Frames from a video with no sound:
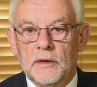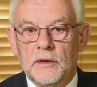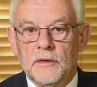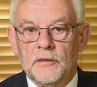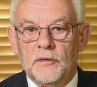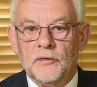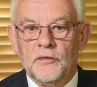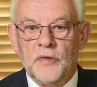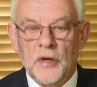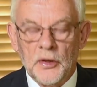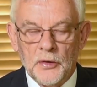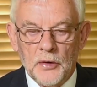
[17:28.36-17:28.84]

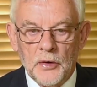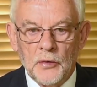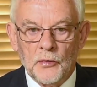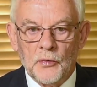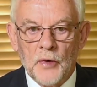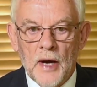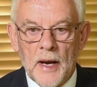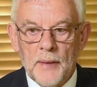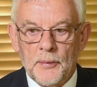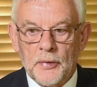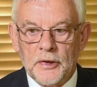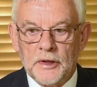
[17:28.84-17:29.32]
very
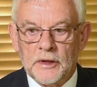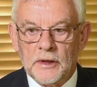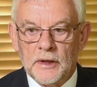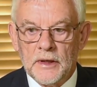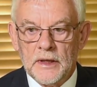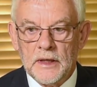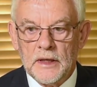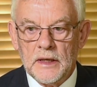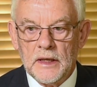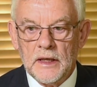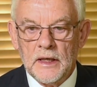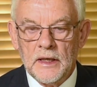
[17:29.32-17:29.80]

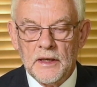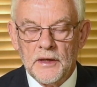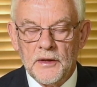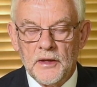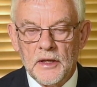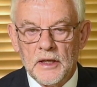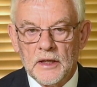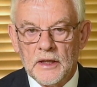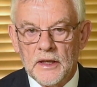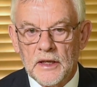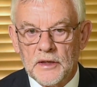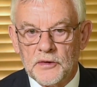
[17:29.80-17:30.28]
rapidly into
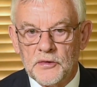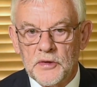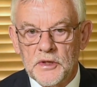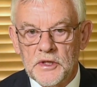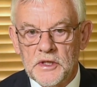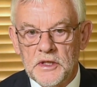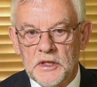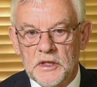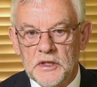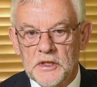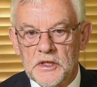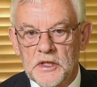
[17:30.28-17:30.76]
the
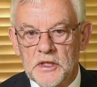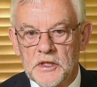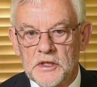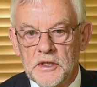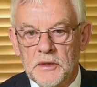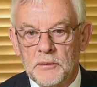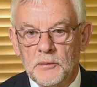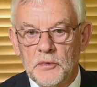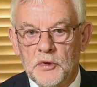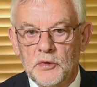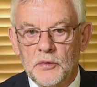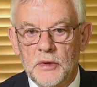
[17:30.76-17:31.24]
electricity
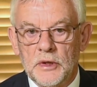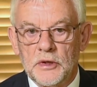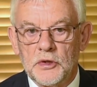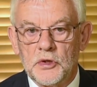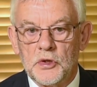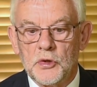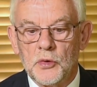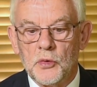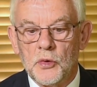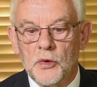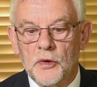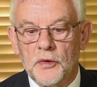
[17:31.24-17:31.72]
system to
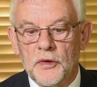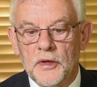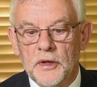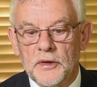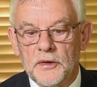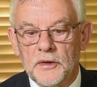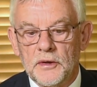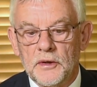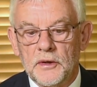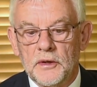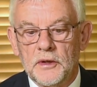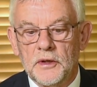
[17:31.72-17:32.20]
ensure
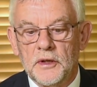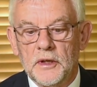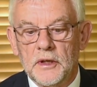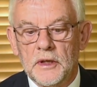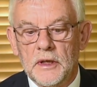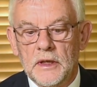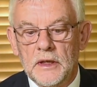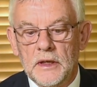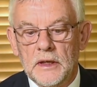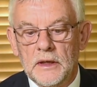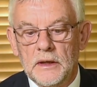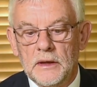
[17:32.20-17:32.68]
that
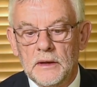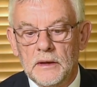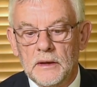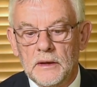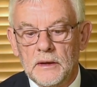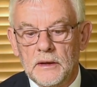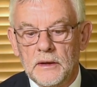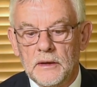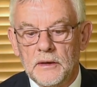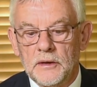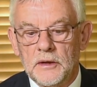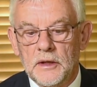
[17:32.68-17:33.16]
the
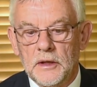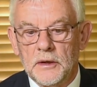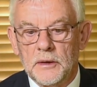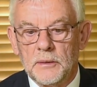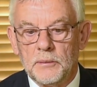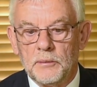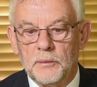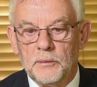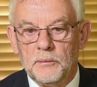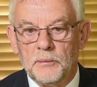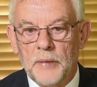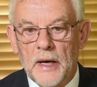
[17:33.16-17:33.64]

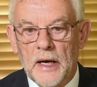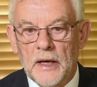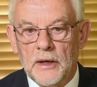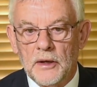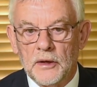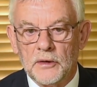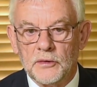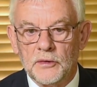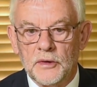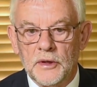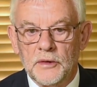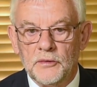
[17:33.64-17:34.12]

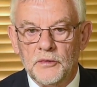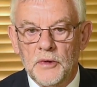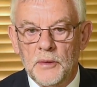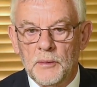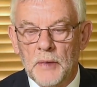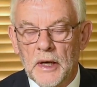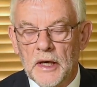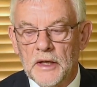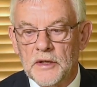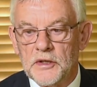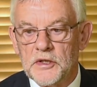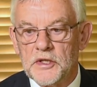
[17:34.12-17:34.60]
power grid
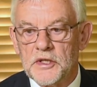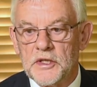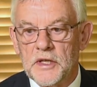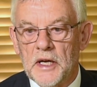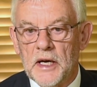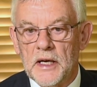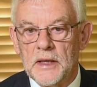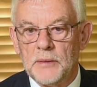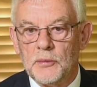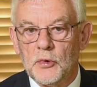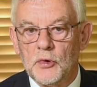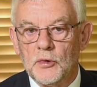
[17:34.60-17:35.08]
remains
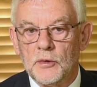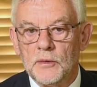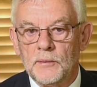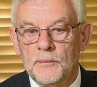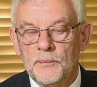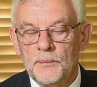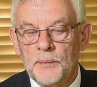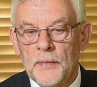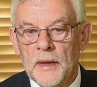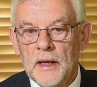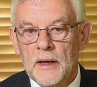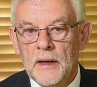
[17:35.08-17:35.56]
stable.
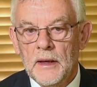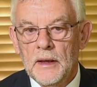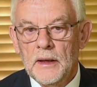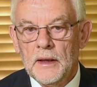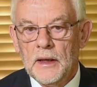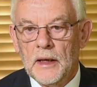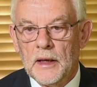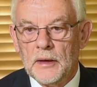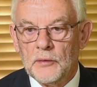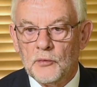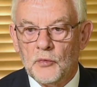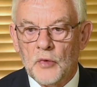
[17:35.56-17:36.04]

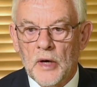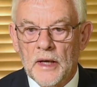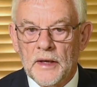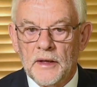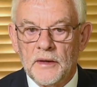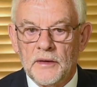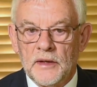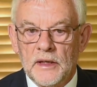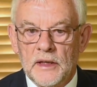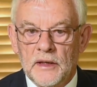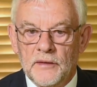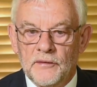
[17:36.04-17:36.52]
And one
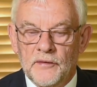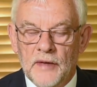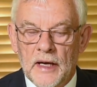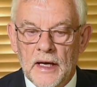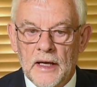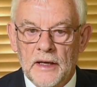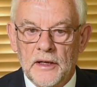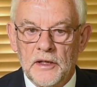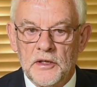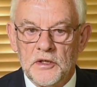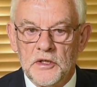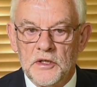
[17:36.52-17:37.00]
of the
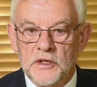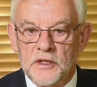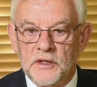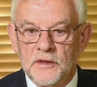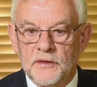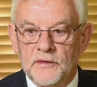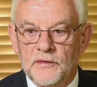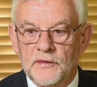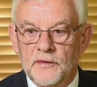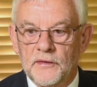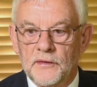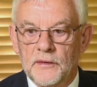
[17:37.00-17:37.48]
advantages
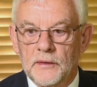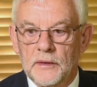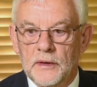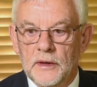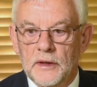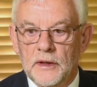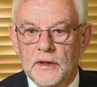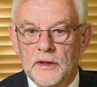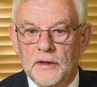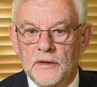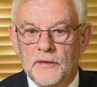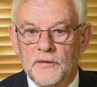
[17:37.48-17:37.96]
of
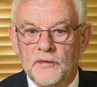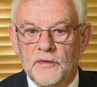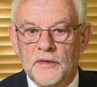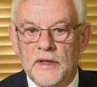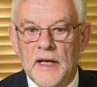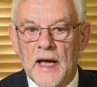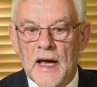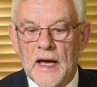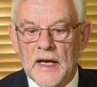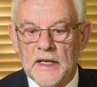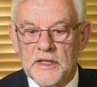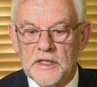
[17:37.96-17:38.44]

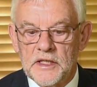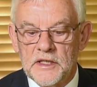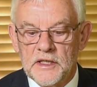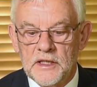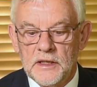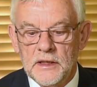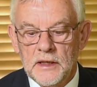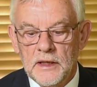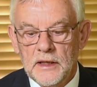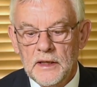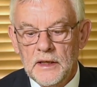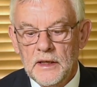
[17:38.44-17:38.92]

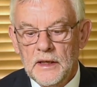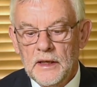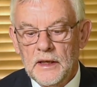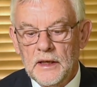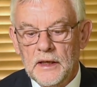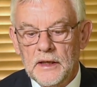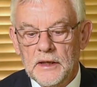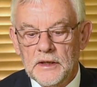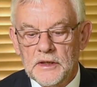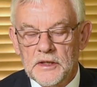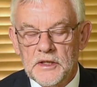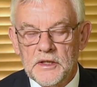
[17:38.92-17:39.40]
gas
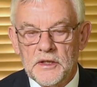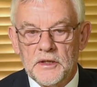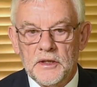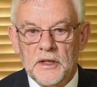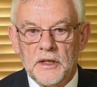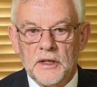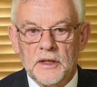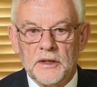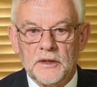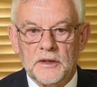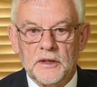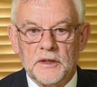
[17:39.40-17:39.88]
is
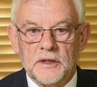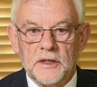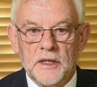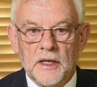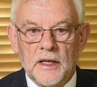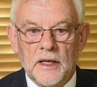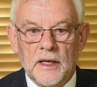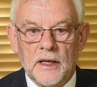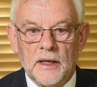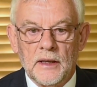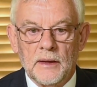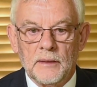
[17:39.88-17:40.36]
that
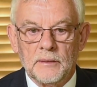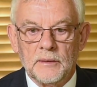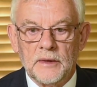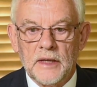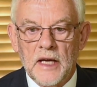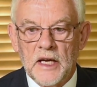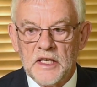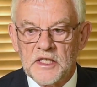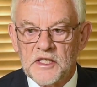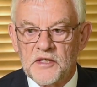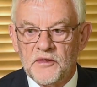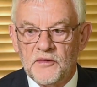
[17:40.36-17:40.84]

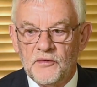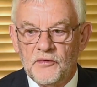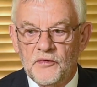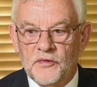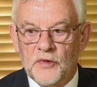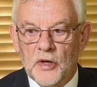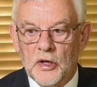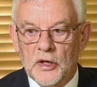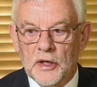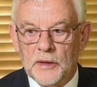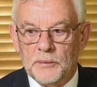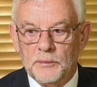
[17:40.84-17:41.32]

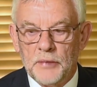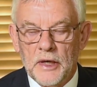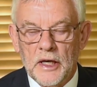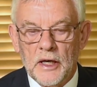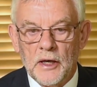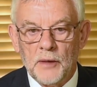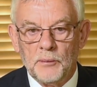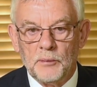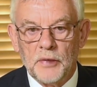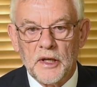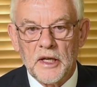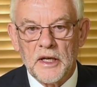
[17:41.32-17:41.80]
gas-fired
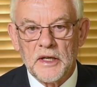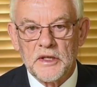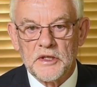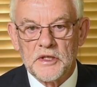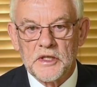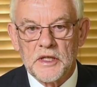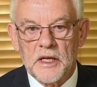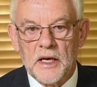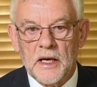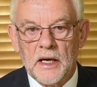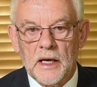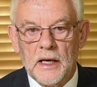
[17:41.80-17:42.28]
power
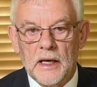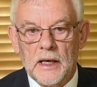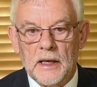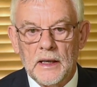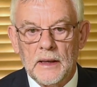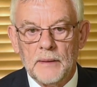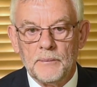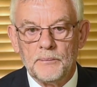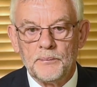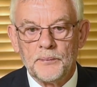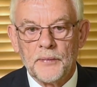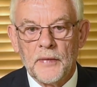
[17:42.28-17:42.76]
plants
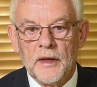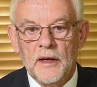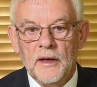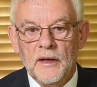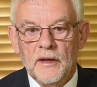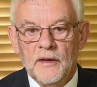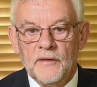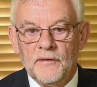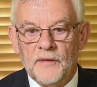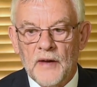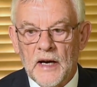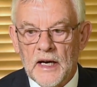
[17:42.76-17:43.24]
are
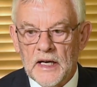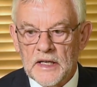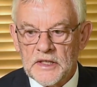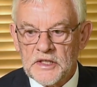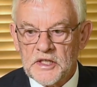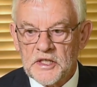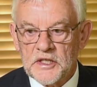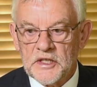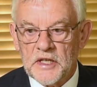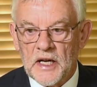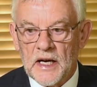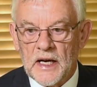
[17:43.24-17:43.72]
fast
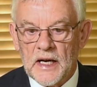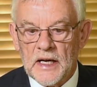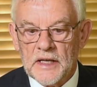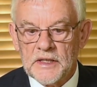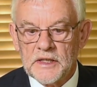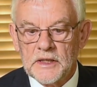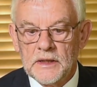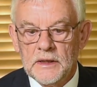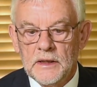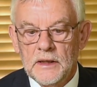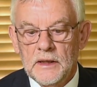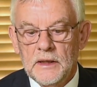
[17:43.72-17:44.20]
start,